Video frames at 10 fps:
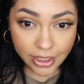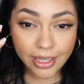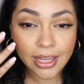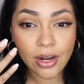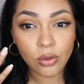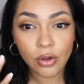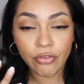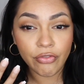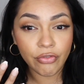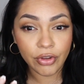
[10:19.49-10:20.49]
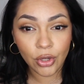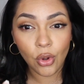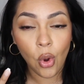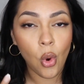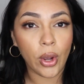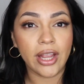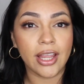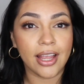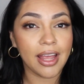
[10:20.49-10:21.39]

Like I don't feel oily.